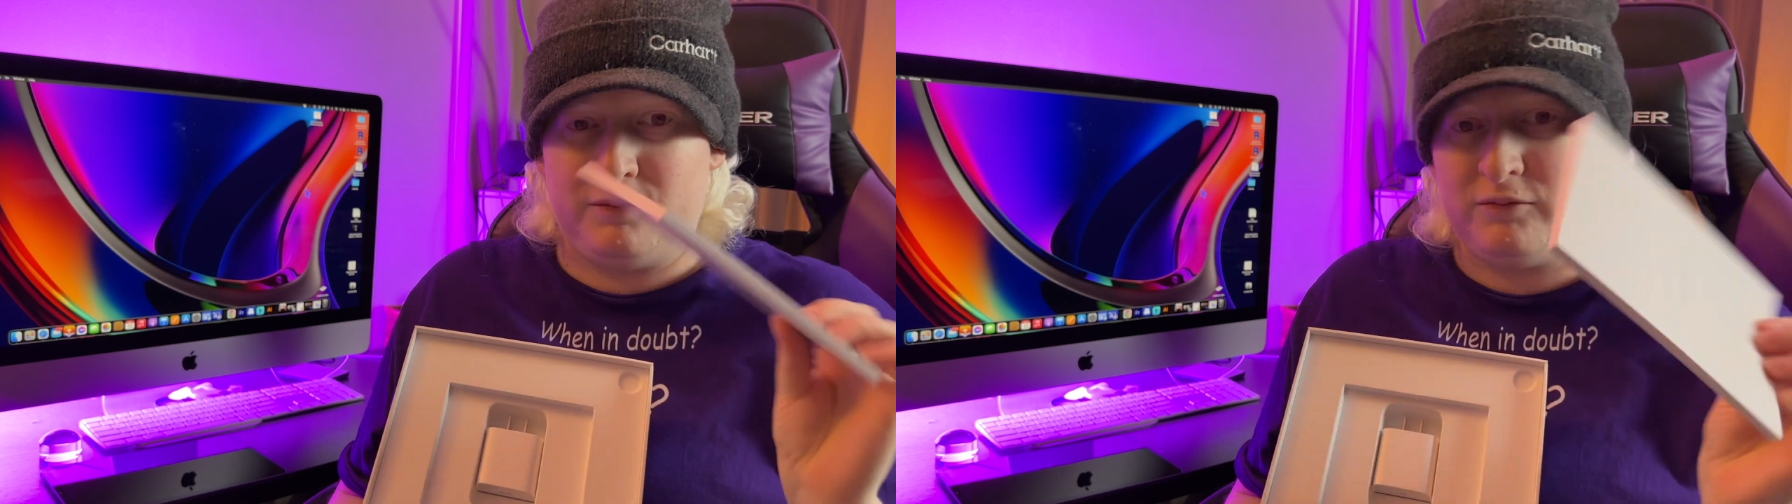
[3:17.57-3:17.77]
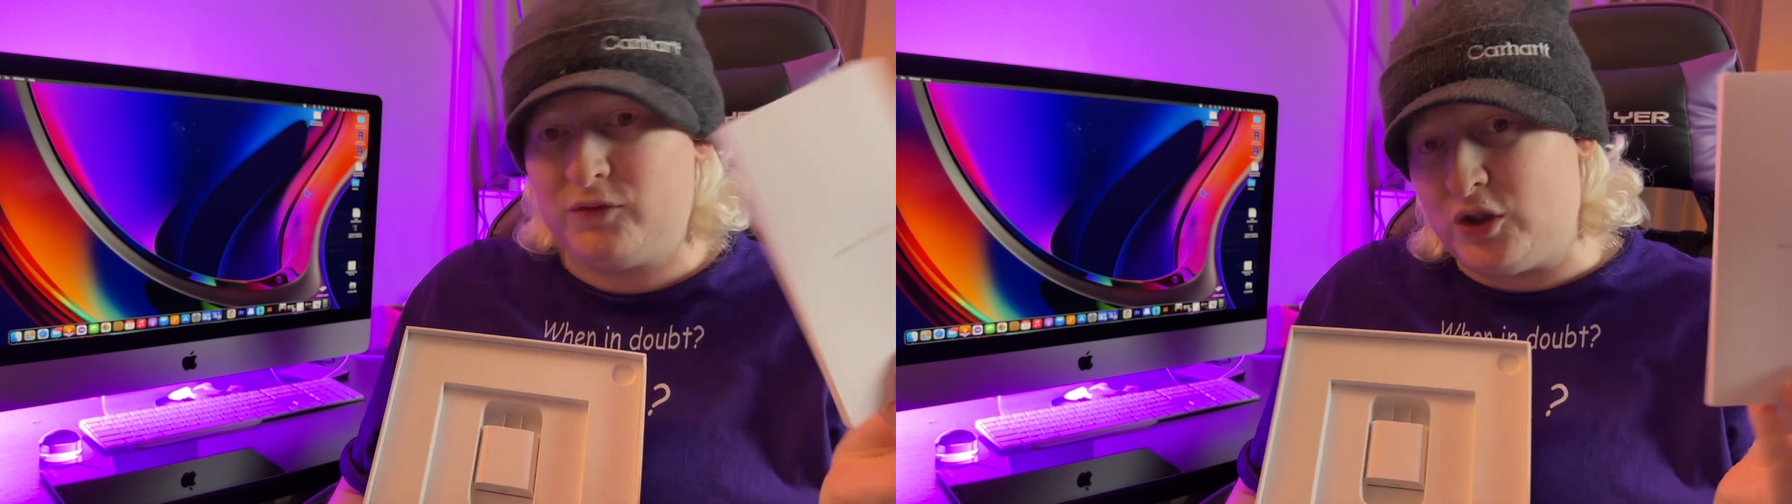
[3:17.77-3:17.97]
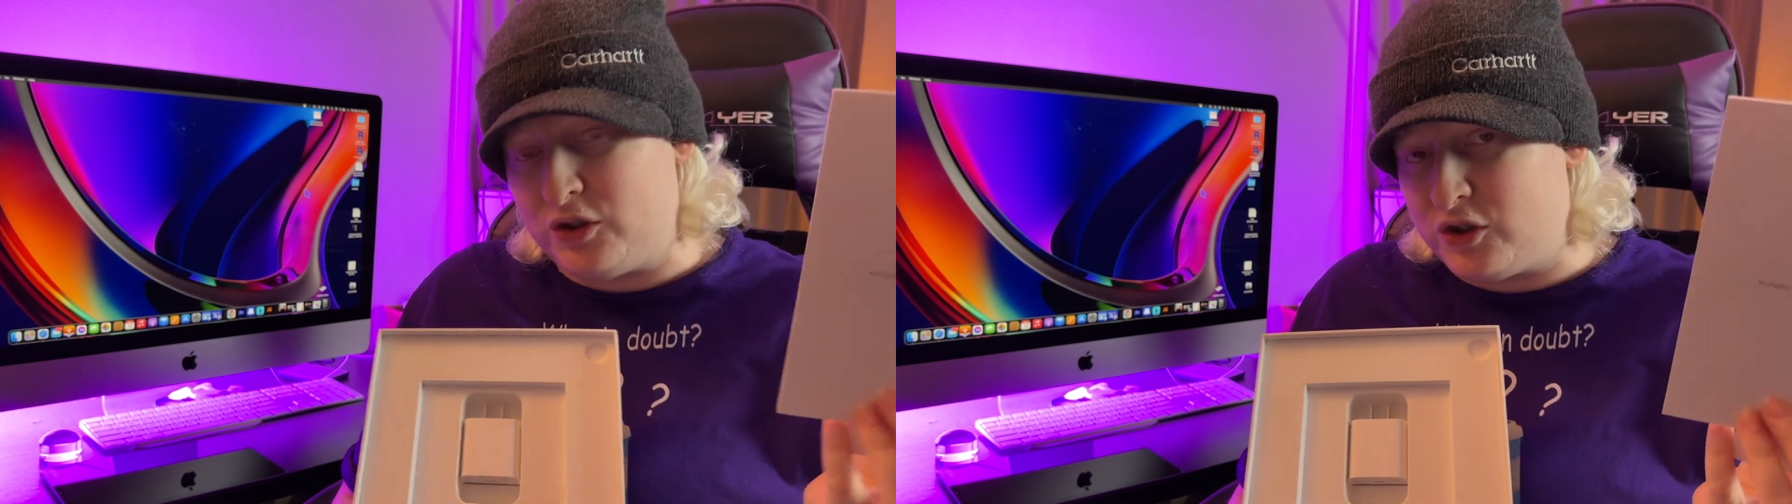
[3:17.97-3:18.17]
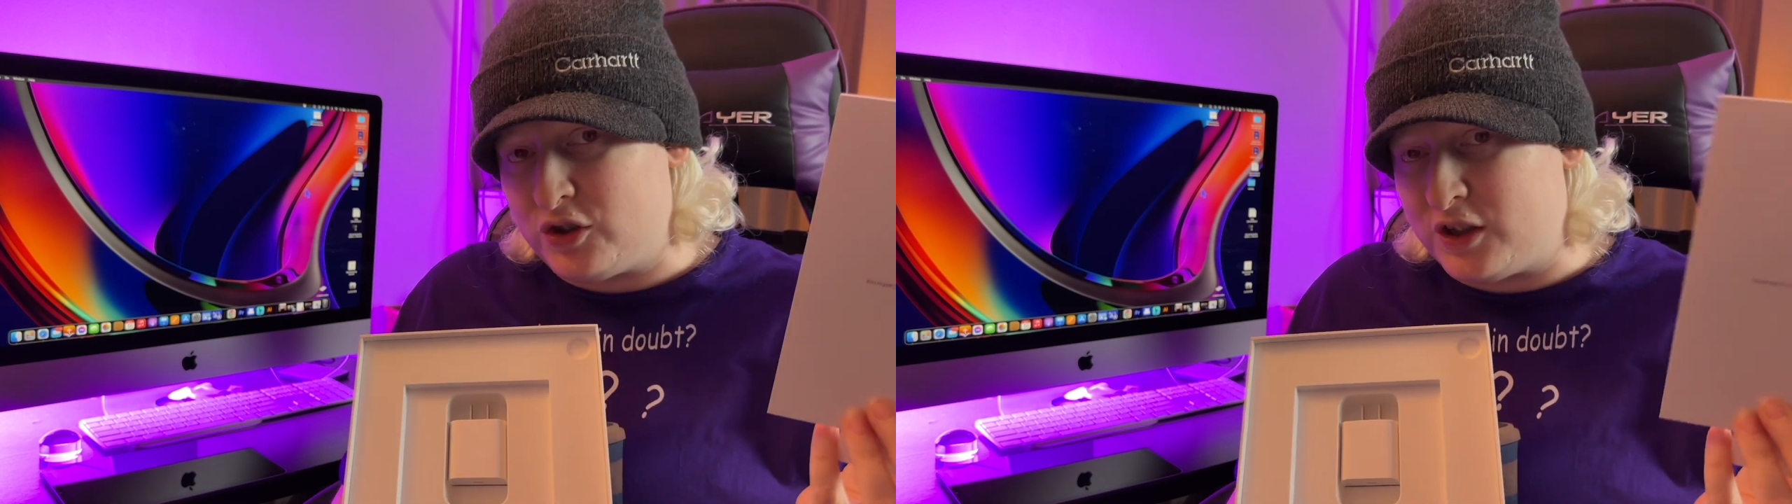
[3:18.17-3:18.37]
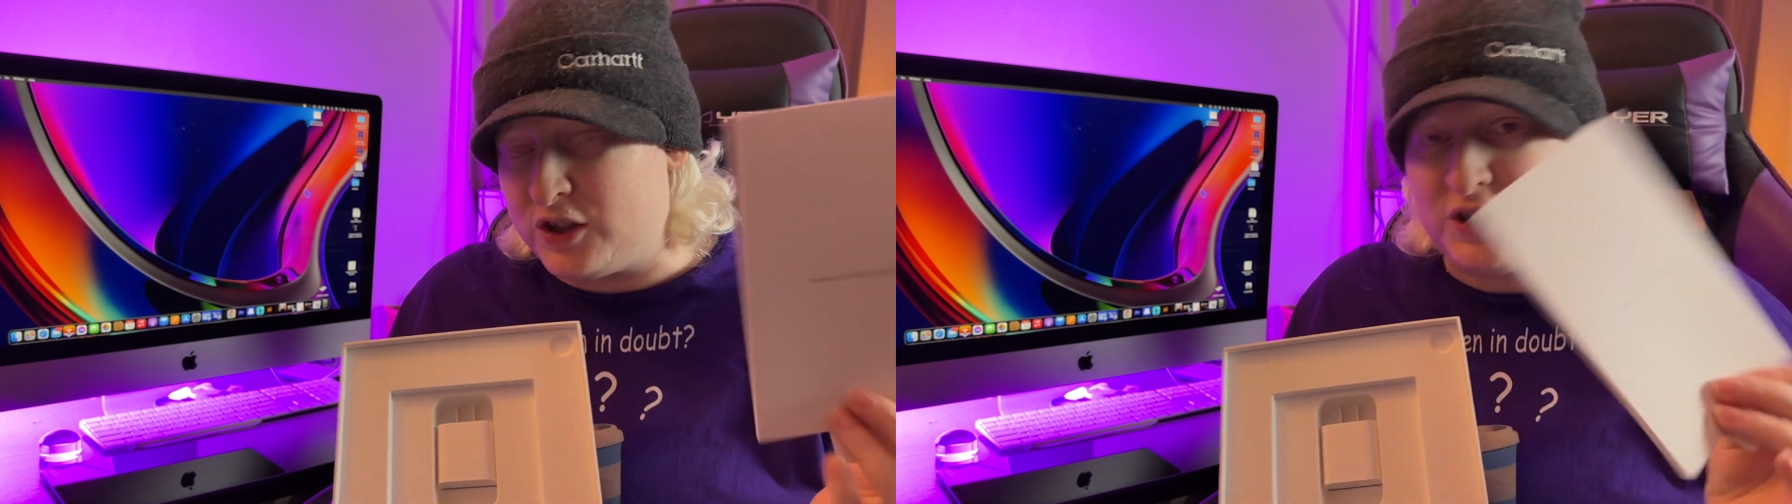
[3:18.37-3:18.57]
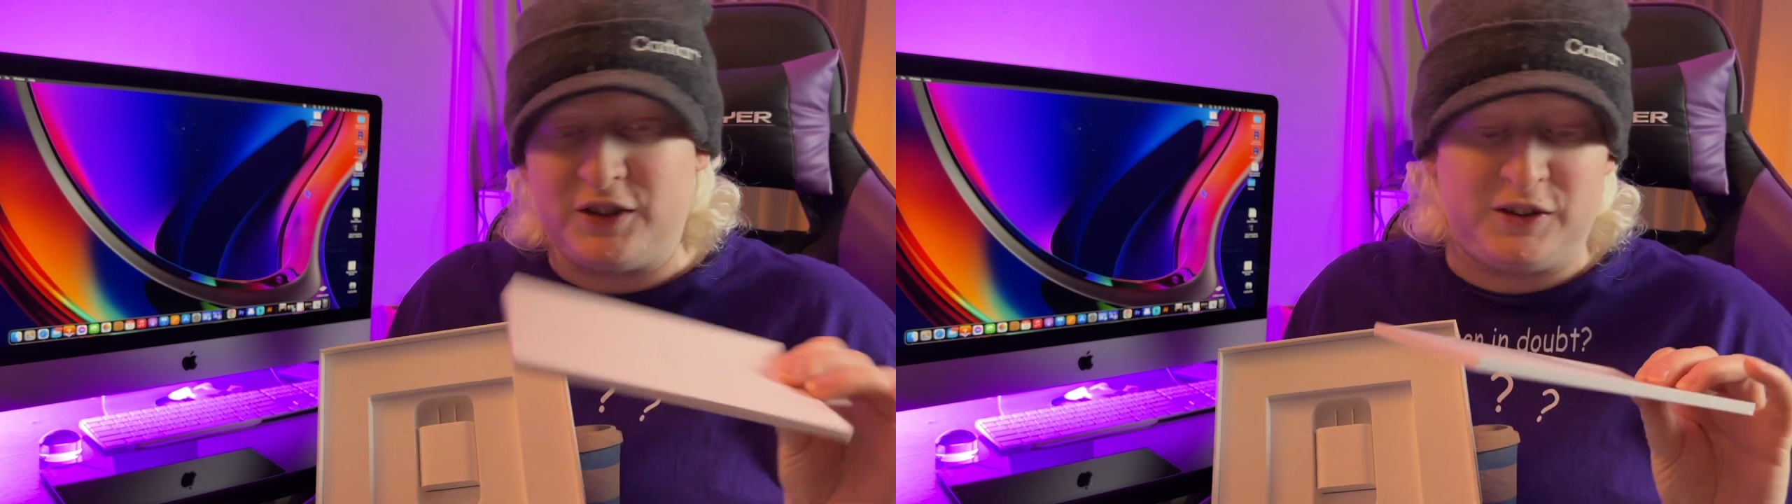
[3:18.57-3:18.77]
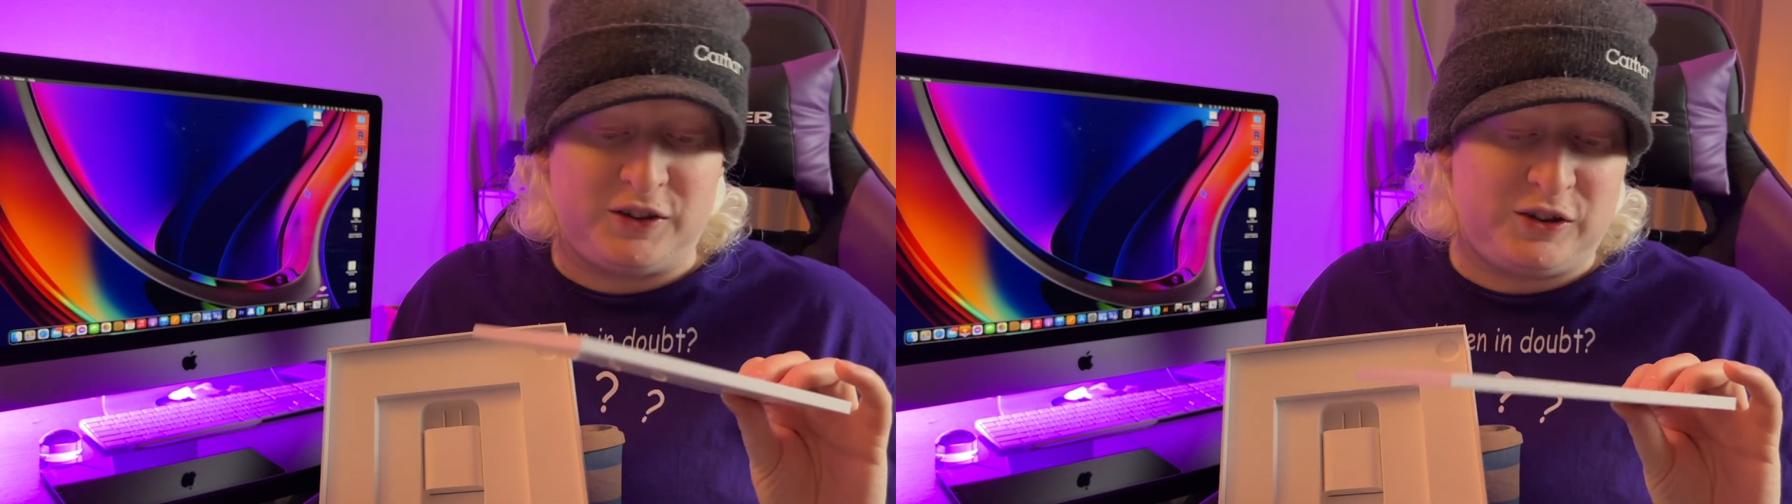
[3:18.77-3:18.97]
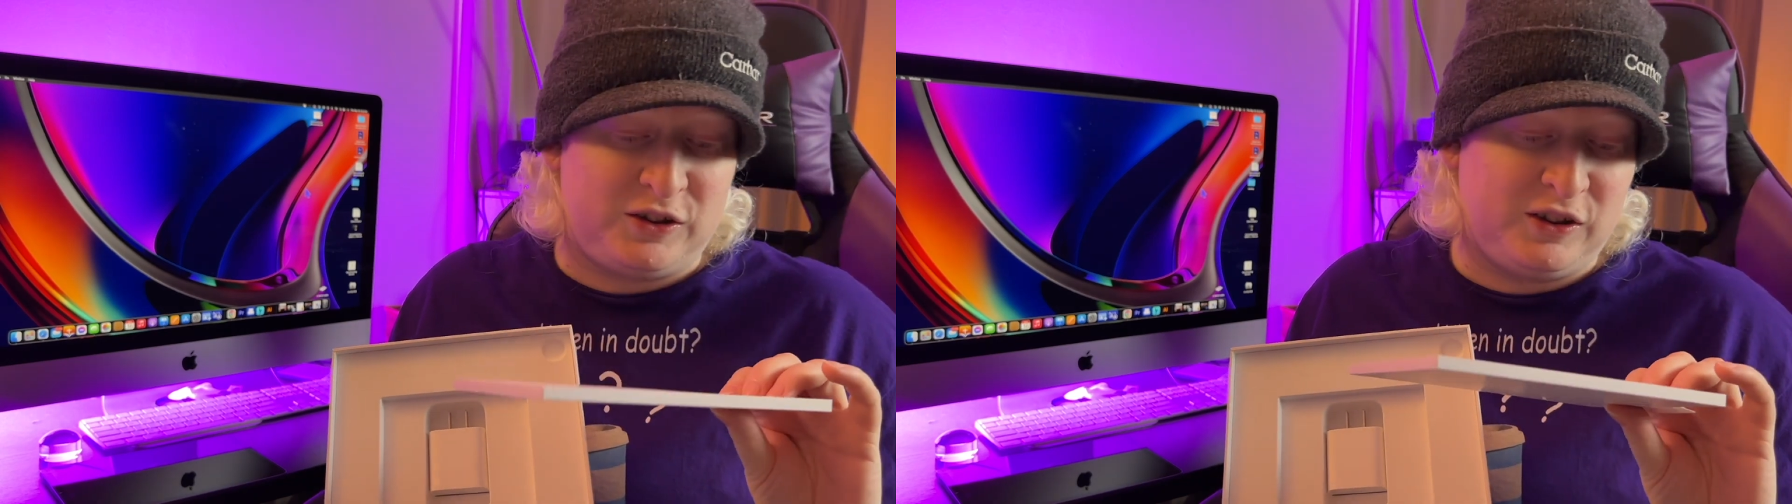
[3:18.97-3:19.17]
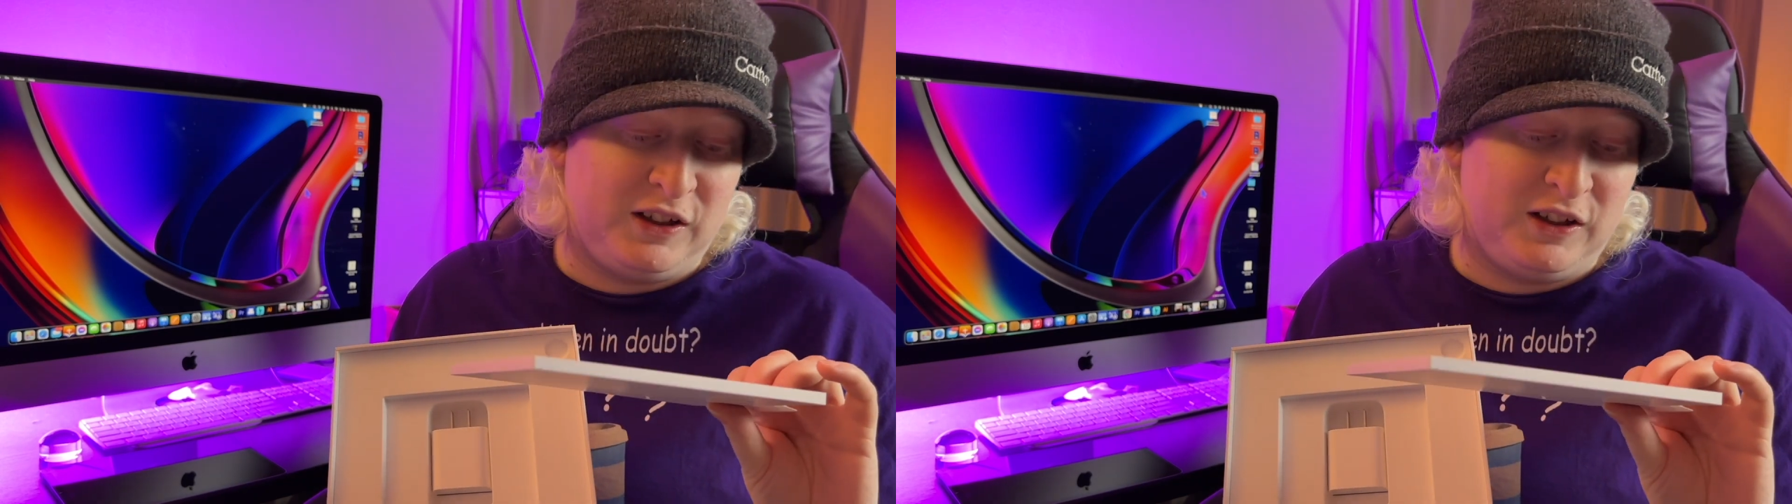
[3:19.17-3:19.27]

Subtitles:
Your instructions,